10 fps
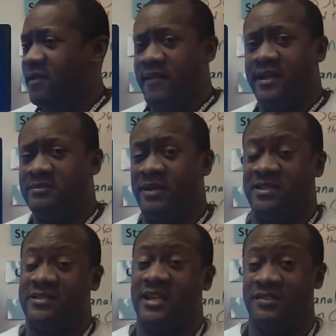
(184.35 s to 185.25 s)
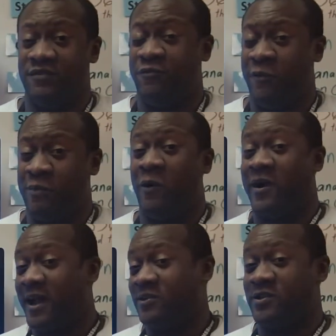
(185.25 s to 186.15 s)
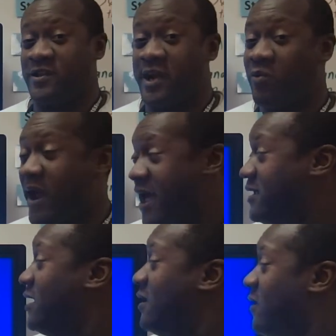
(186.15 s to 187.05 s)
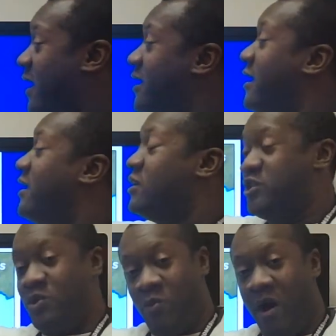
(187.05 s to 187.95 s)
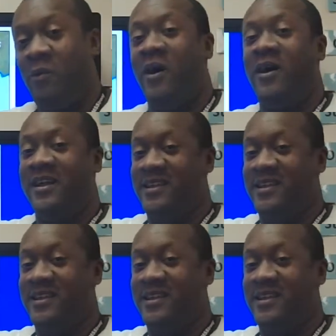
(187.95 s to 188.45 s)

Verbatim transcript: that's about the size of a football and kind of looks like a rat. All right, Chihuahua